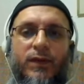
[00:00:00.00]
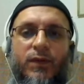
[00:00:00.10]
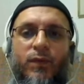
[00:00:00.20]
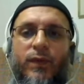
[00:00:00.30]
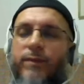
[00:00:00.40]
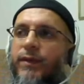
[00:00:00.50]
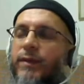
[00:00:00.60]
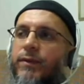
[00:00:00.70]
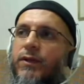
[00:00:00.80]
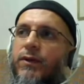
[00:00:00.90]
When
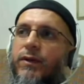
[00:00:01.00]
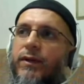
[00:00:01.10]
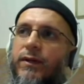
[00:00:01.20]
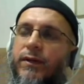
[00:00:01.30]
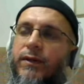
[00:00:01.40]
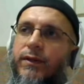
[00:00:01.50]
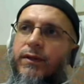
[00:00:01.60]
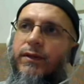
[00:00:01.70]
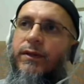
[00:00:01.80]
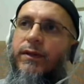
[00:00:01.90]
people look
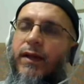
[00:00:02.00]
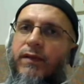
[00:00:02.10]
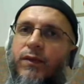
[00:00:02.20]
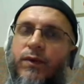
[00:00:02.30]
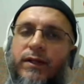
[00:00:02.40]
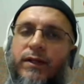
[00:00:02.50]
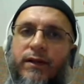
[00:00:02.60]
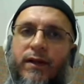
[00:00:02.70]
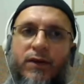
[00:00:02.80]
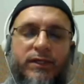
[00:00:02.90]
at the world
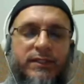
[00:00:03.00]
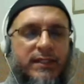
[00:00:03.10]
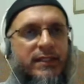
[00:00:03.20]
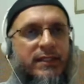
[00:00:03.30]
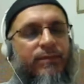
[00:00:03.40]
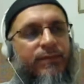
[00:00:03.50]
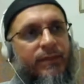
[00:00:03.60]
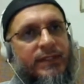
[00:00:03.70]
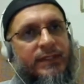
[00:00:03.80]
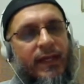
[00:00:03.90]
around us and some
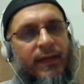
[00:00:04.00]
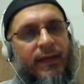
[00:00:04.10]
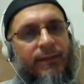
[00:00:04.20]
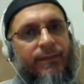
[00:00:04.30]
people say,